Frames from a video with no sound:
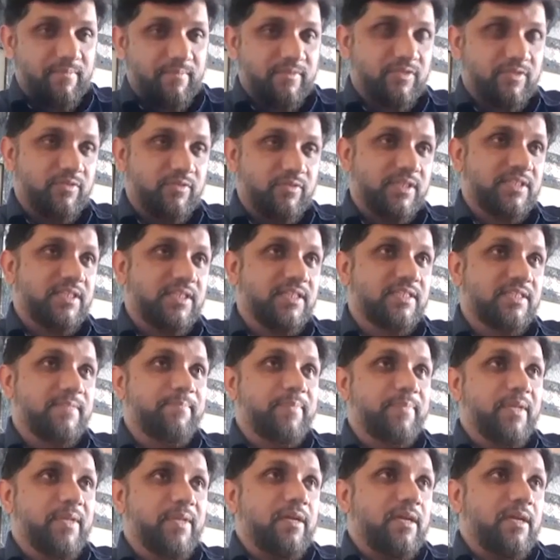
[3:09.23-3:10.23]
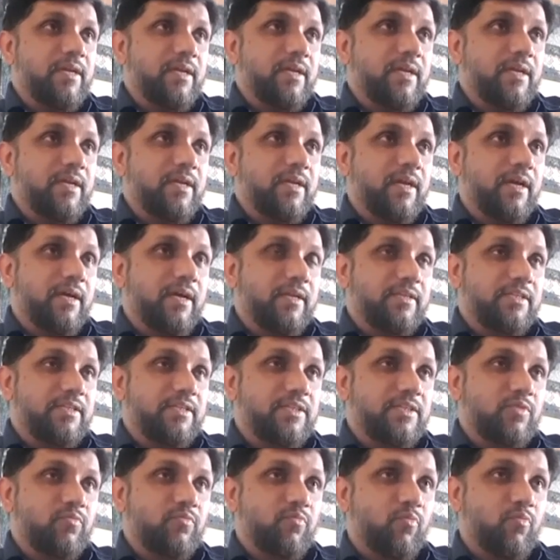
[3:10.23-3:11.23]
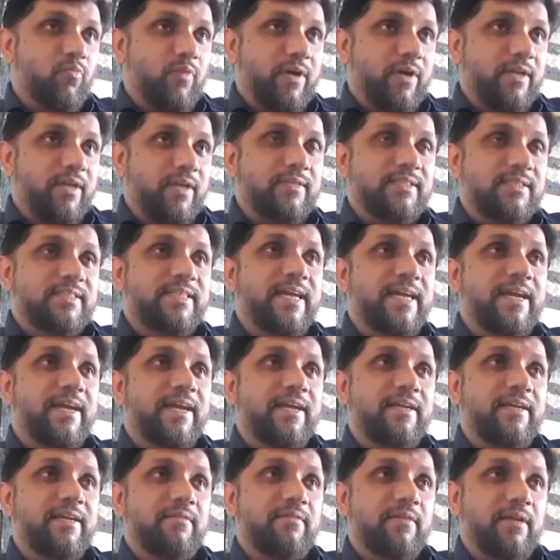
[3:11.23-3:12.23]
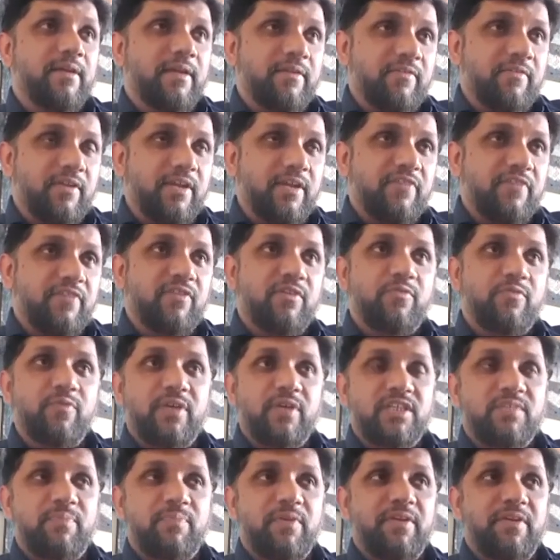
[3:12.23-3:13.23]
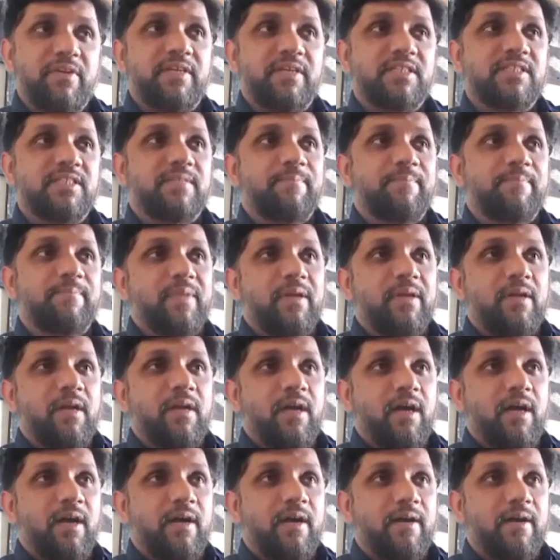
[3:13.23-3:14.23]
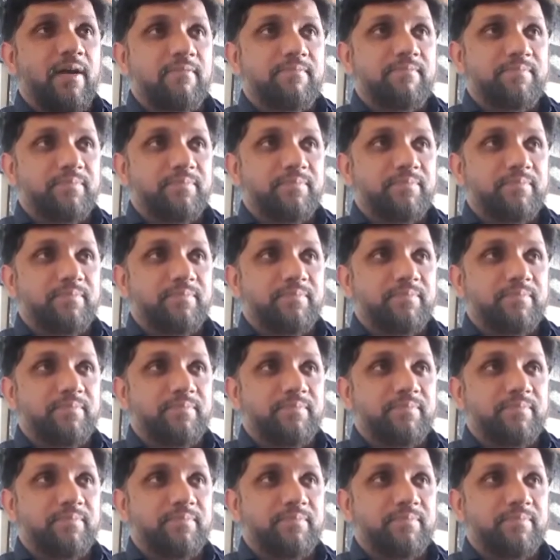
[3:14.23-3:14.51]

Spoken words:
So this is one. Second, in relation to experience, uh,